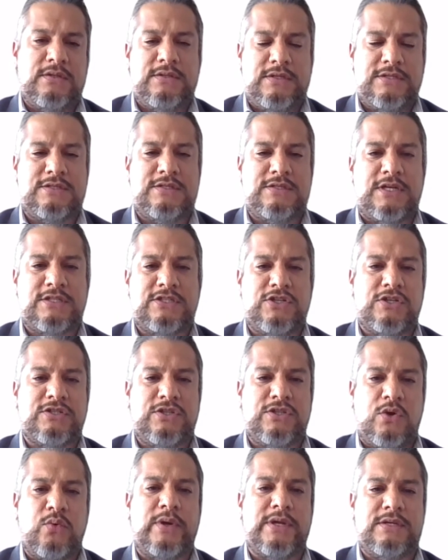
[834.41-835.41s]
It's not just
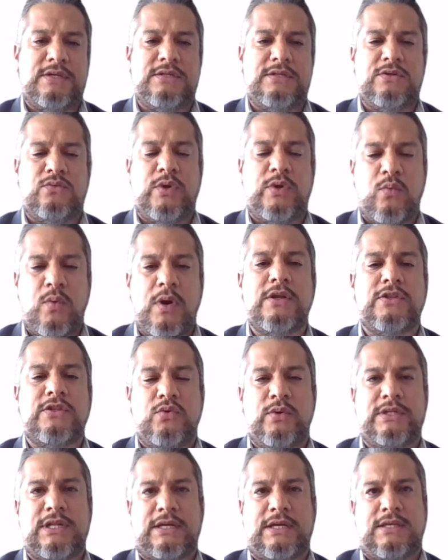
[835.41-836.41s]
knowing it. We want to
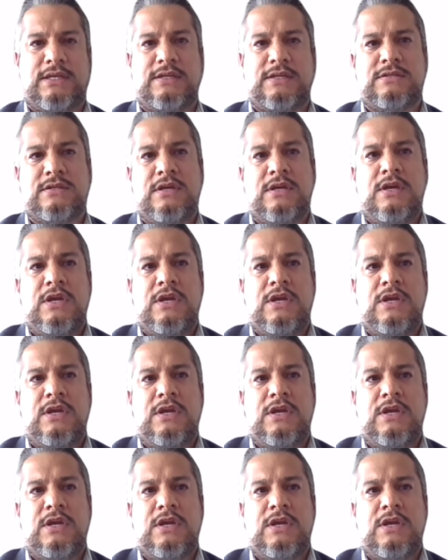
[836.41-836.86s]
do it like this.